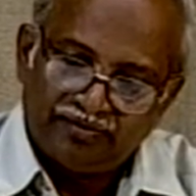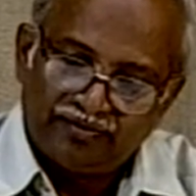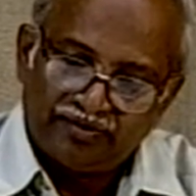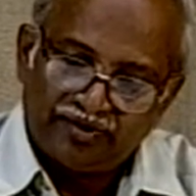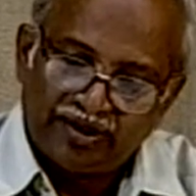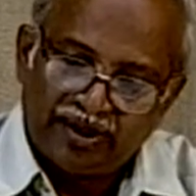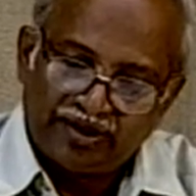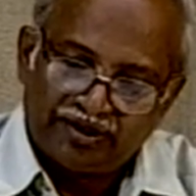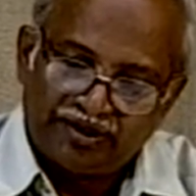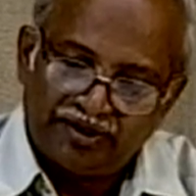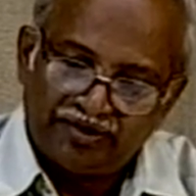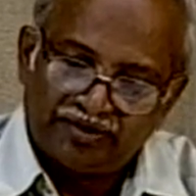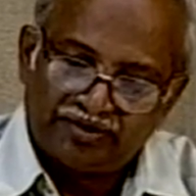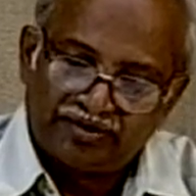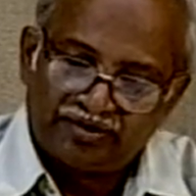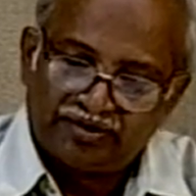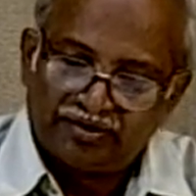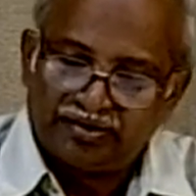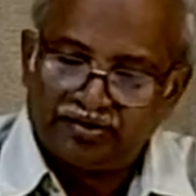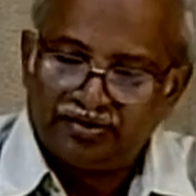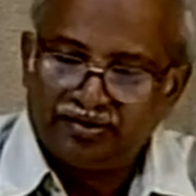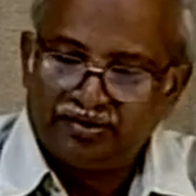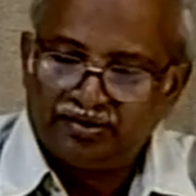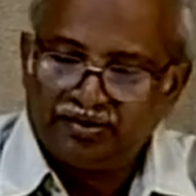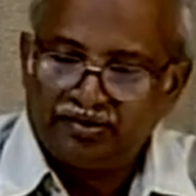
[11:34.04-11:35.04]
that is
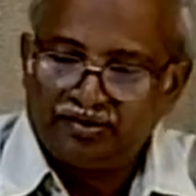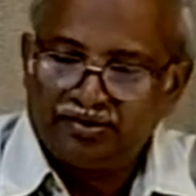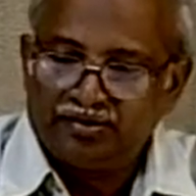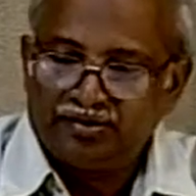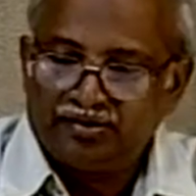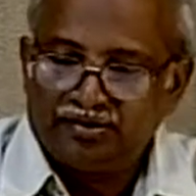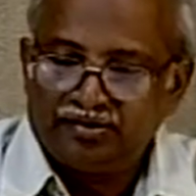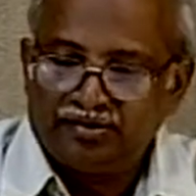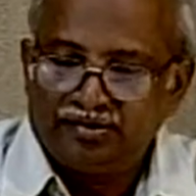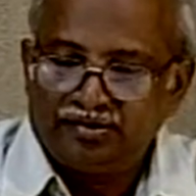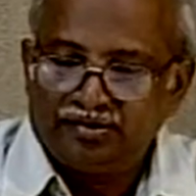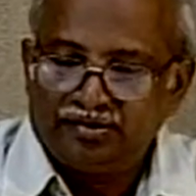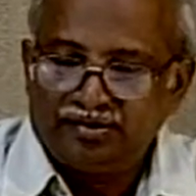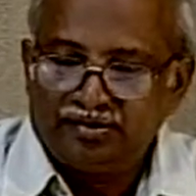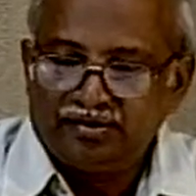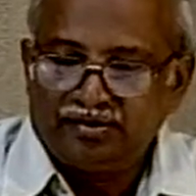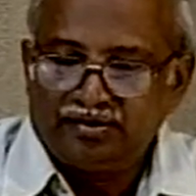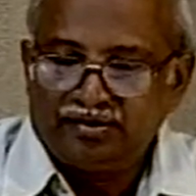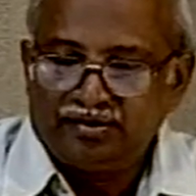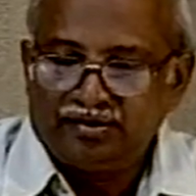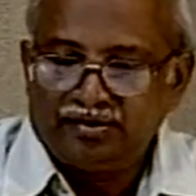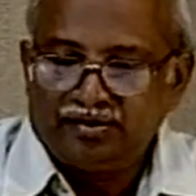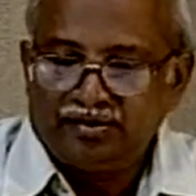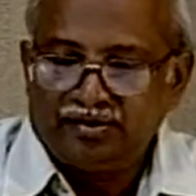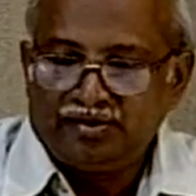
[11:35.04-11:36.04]

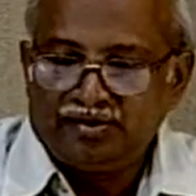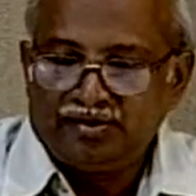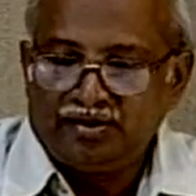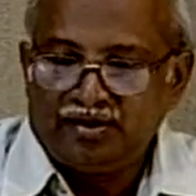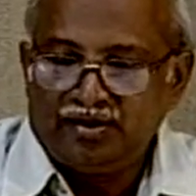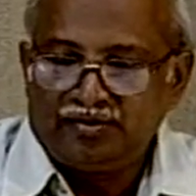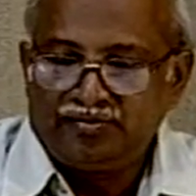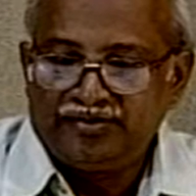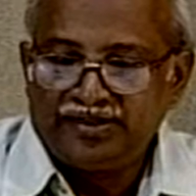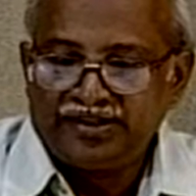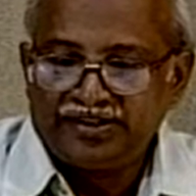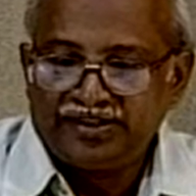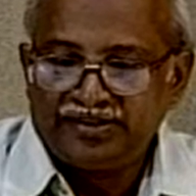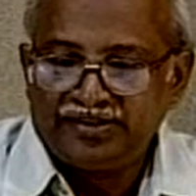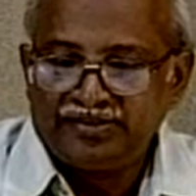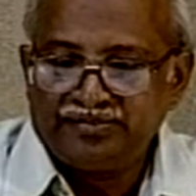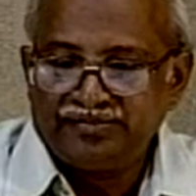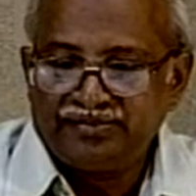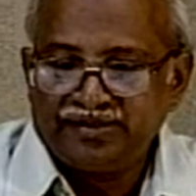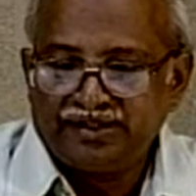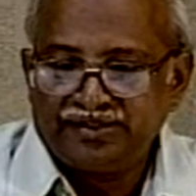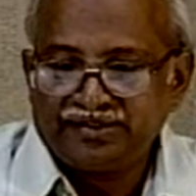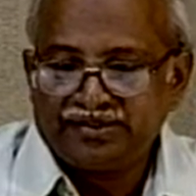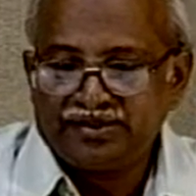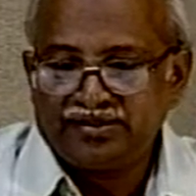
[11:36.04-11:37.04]
offensive
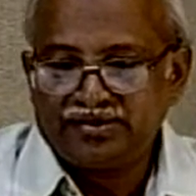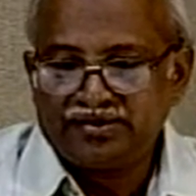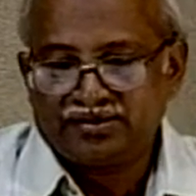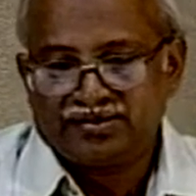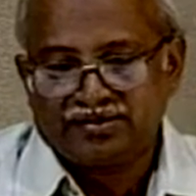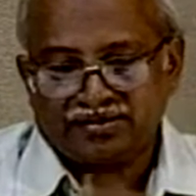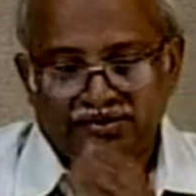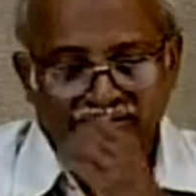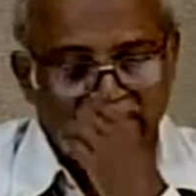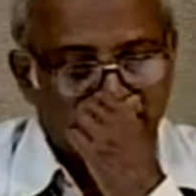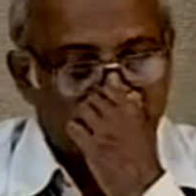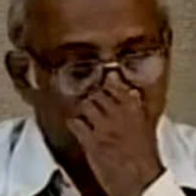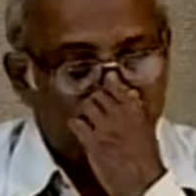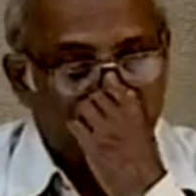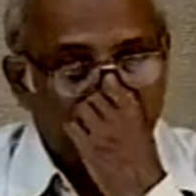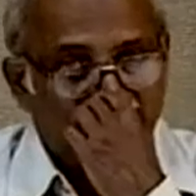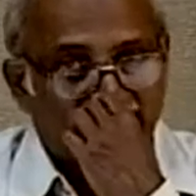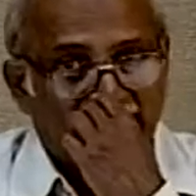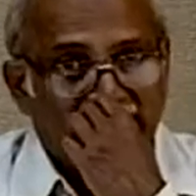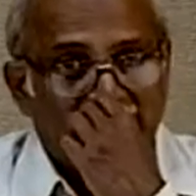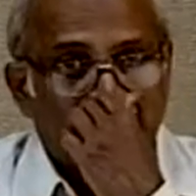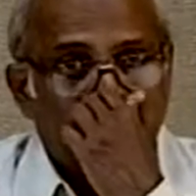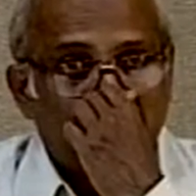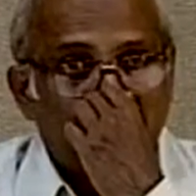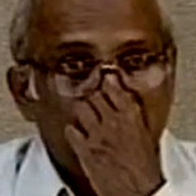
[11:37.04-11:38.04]
vessels
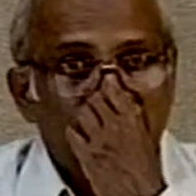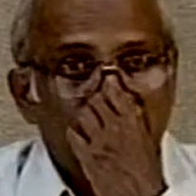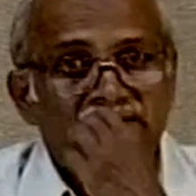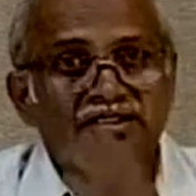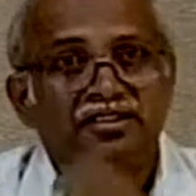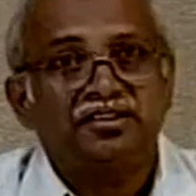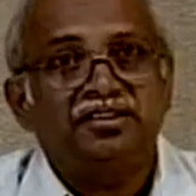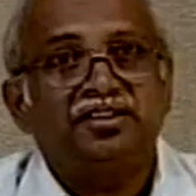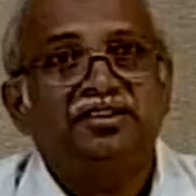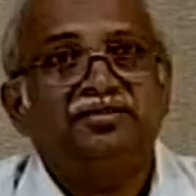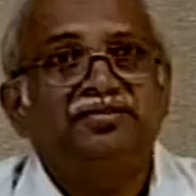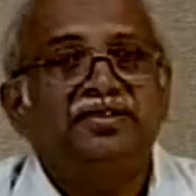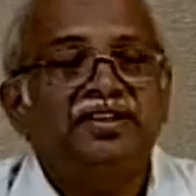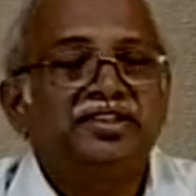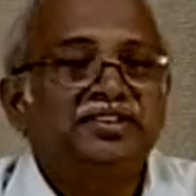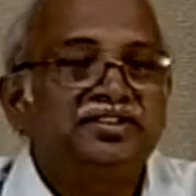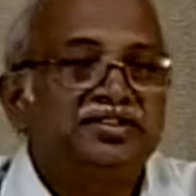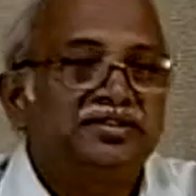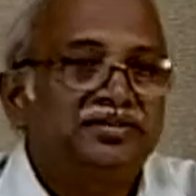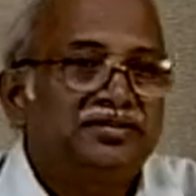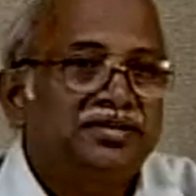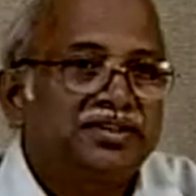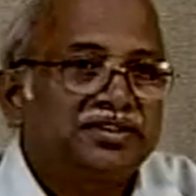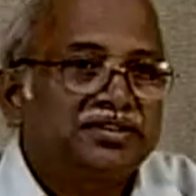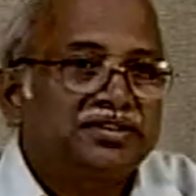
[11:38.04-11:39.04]
and
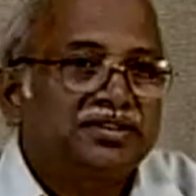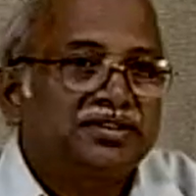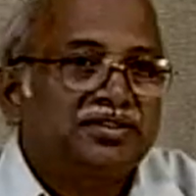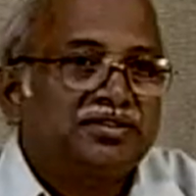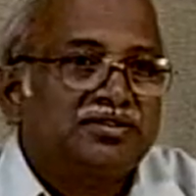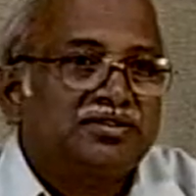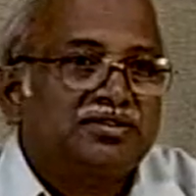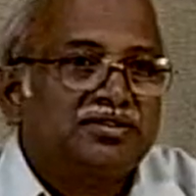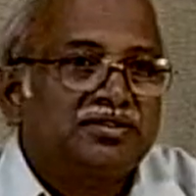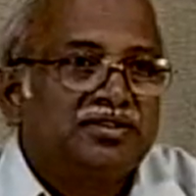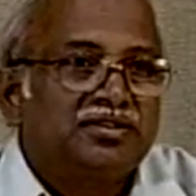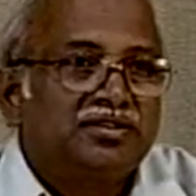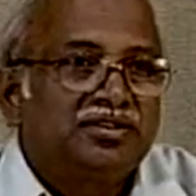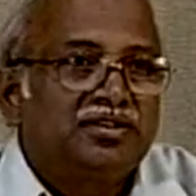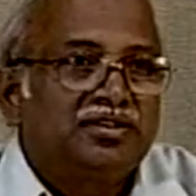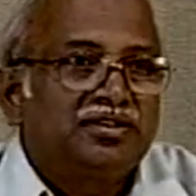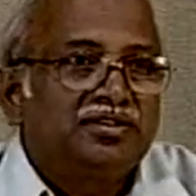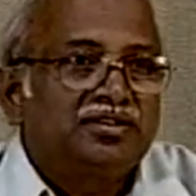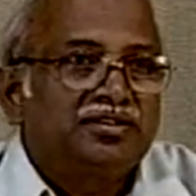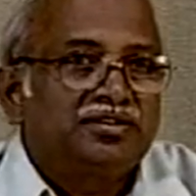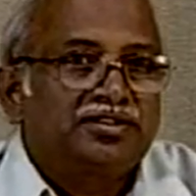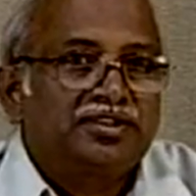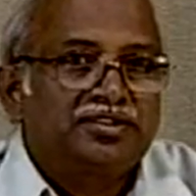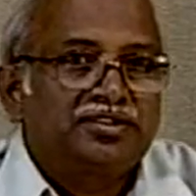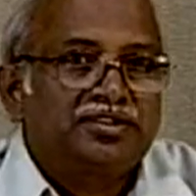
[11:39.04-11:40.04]
defensive vessels
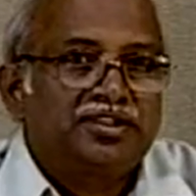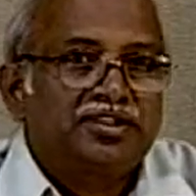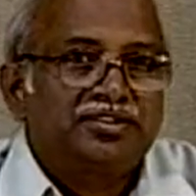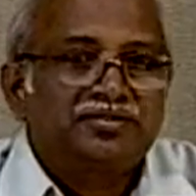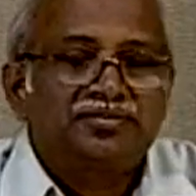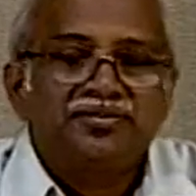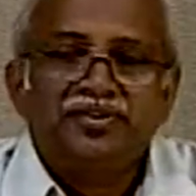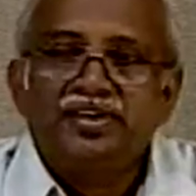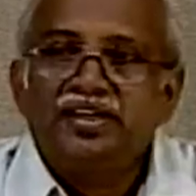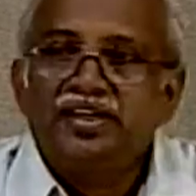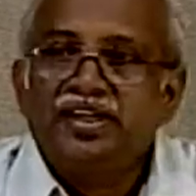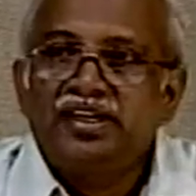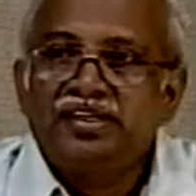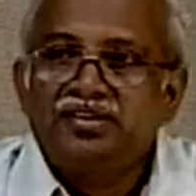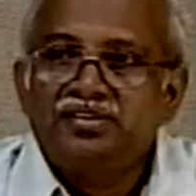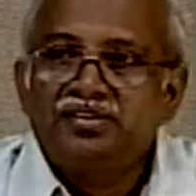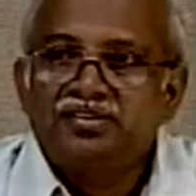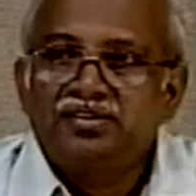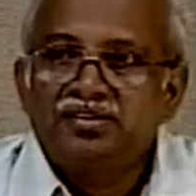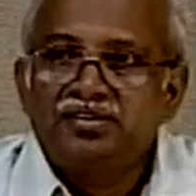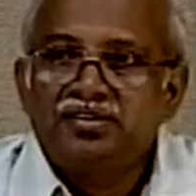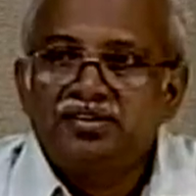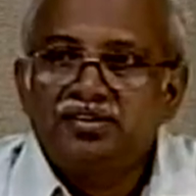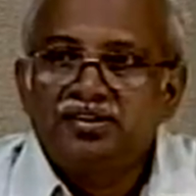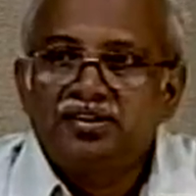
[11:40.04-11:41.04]
such as
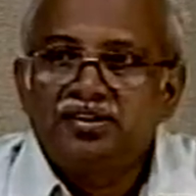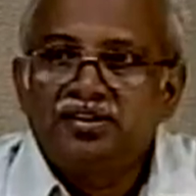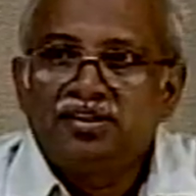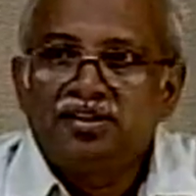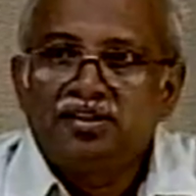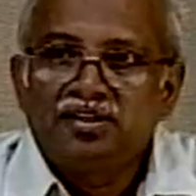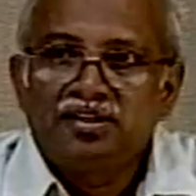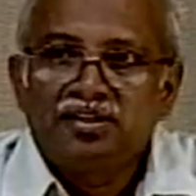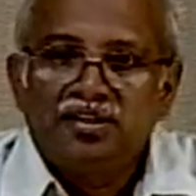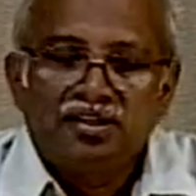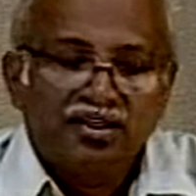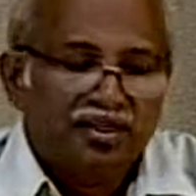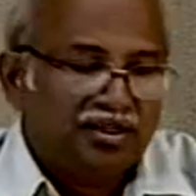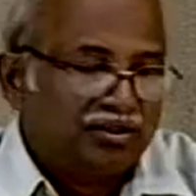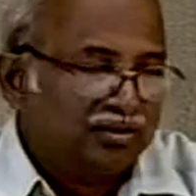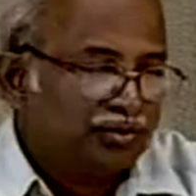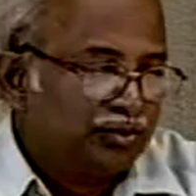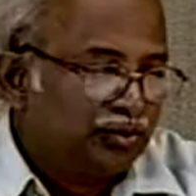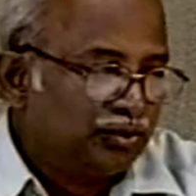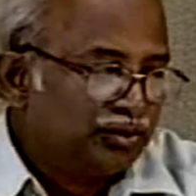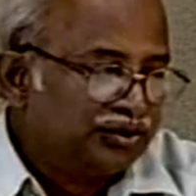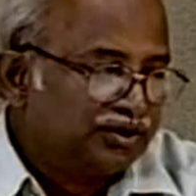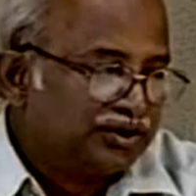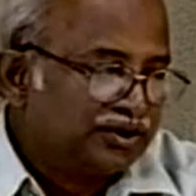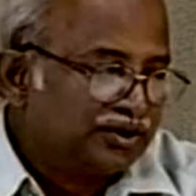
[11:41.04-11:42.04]
frigates and
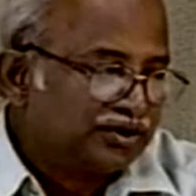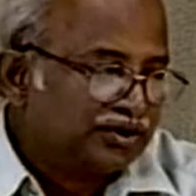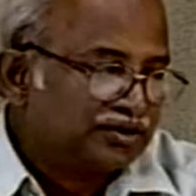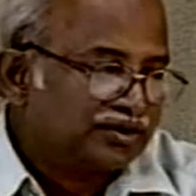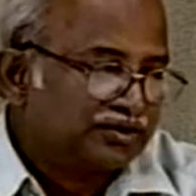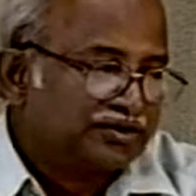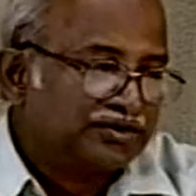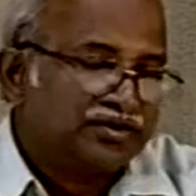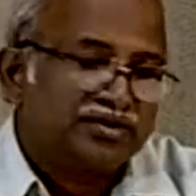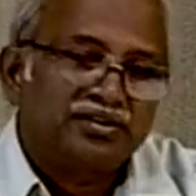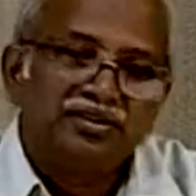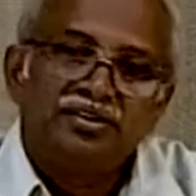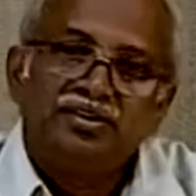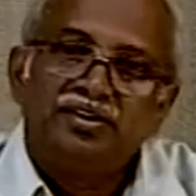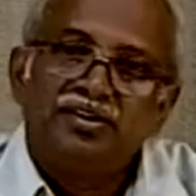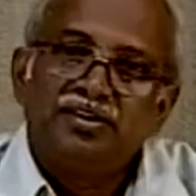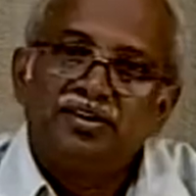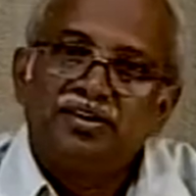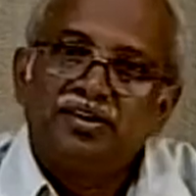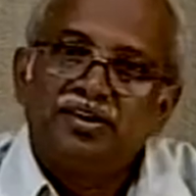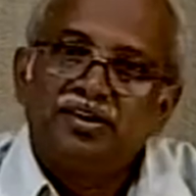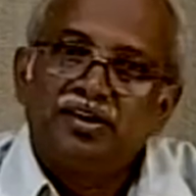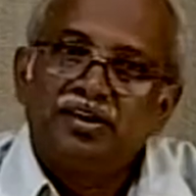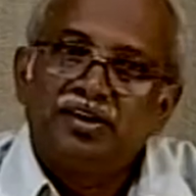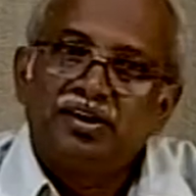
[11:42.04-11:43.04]
cruisers,
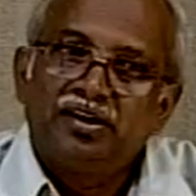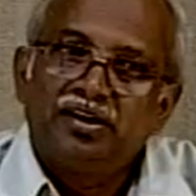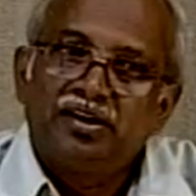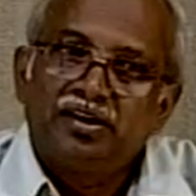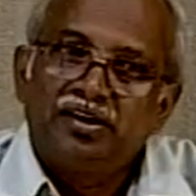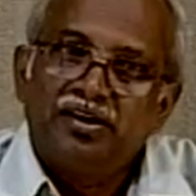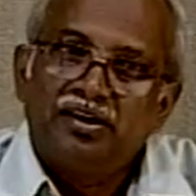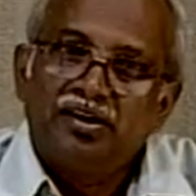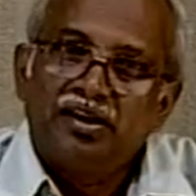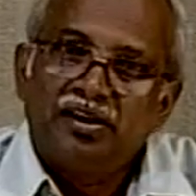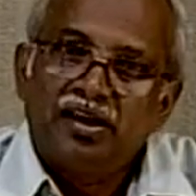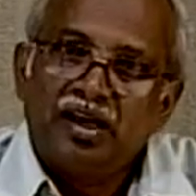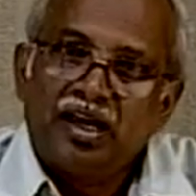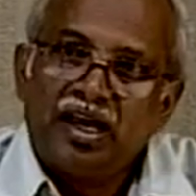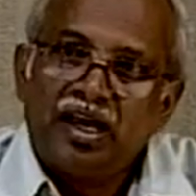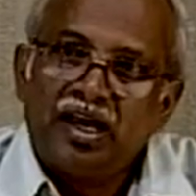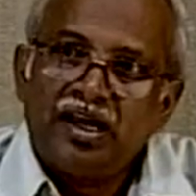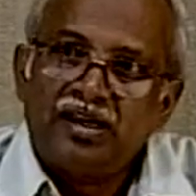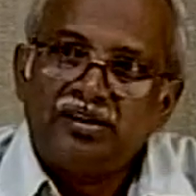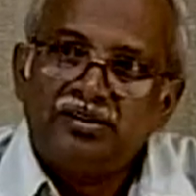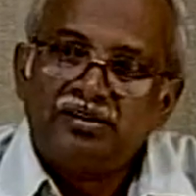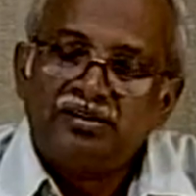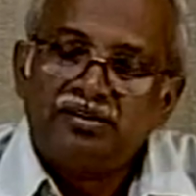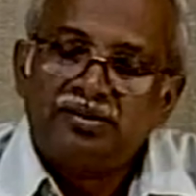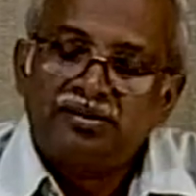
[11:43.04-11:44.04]

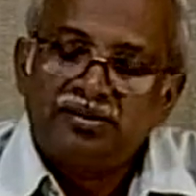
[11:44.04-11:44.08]
and